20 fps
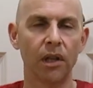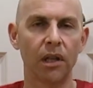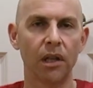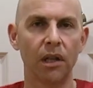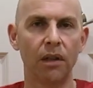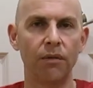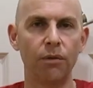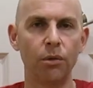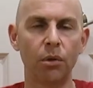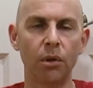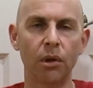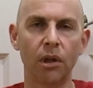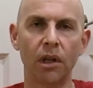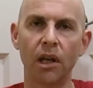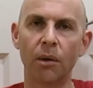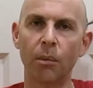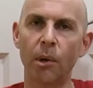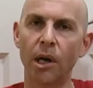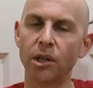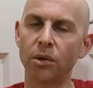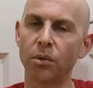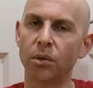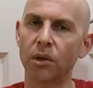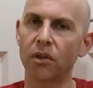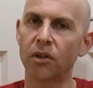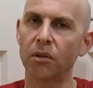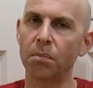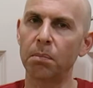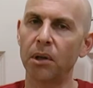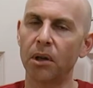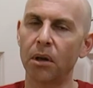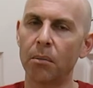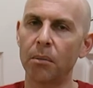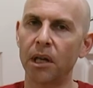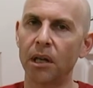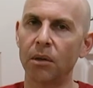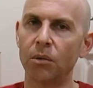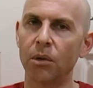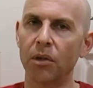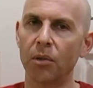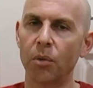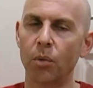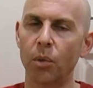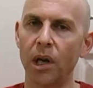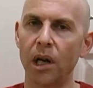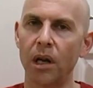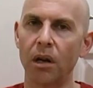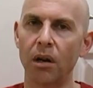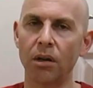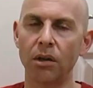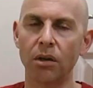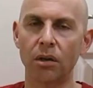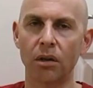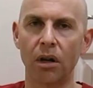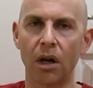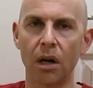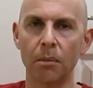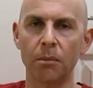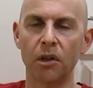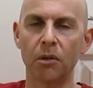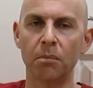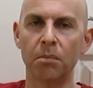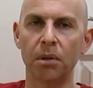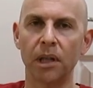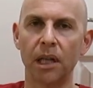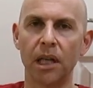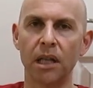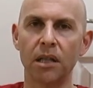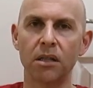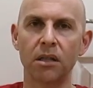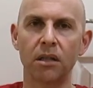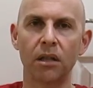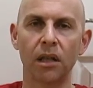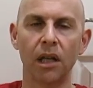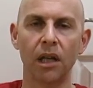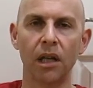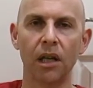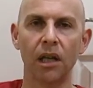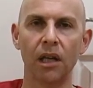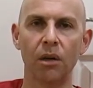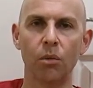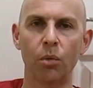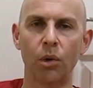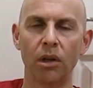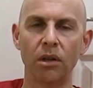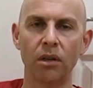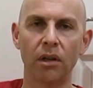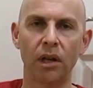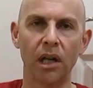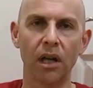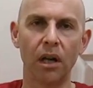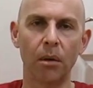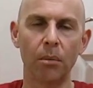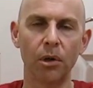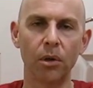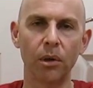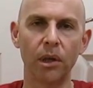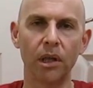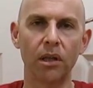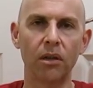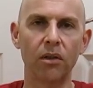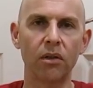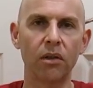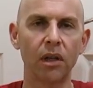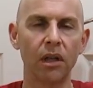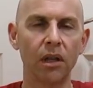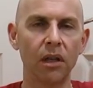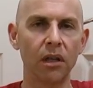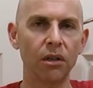if you want to experiment with where your arm is placed and where your elbow is,